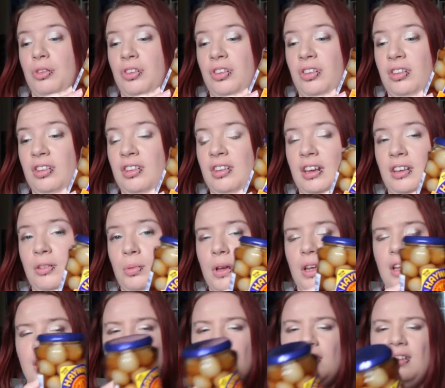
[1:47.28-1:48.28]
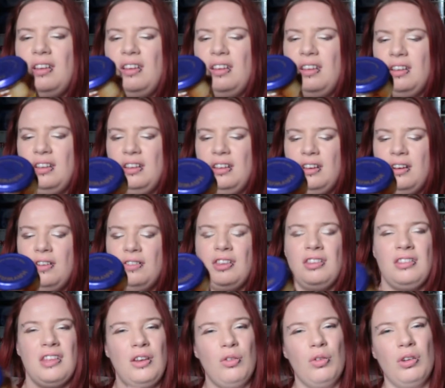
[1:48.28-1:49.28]
within 6 weeks?
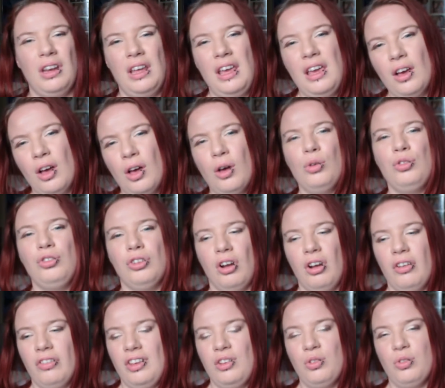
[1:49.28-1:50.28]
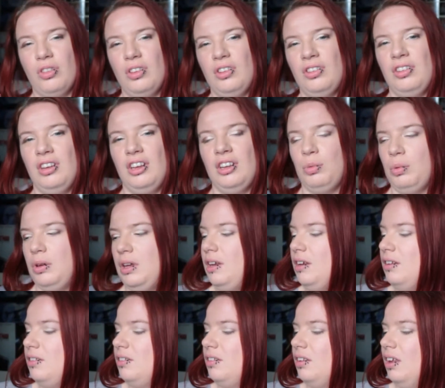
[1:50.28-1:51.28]
Does anyone eat a whole jar of these within 6
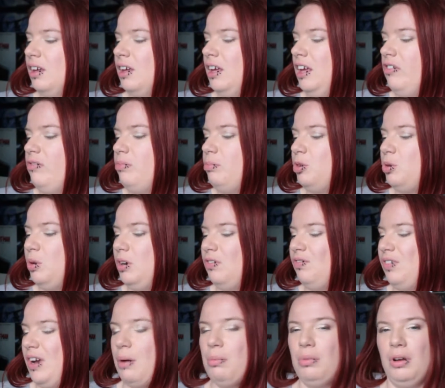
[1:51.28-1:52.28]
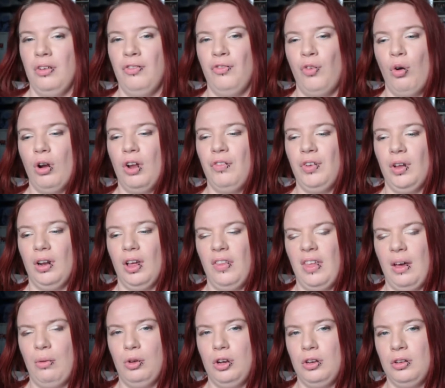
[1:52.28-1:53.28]
weeks? Like, even between a family of four, I feel like
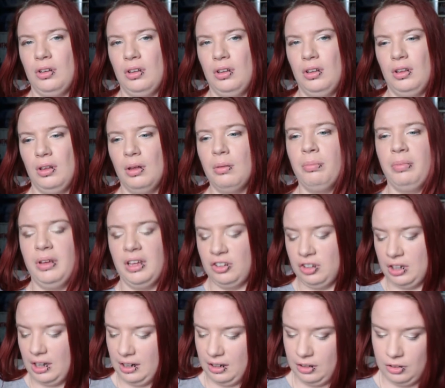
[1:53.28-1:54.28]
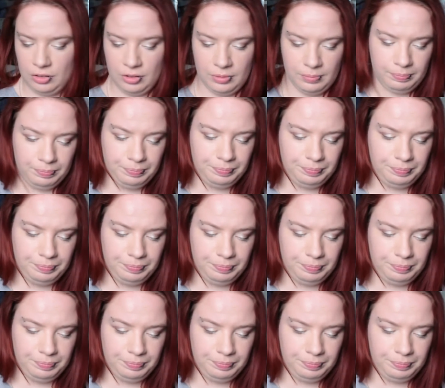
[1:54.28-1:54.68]
that would be a challenge.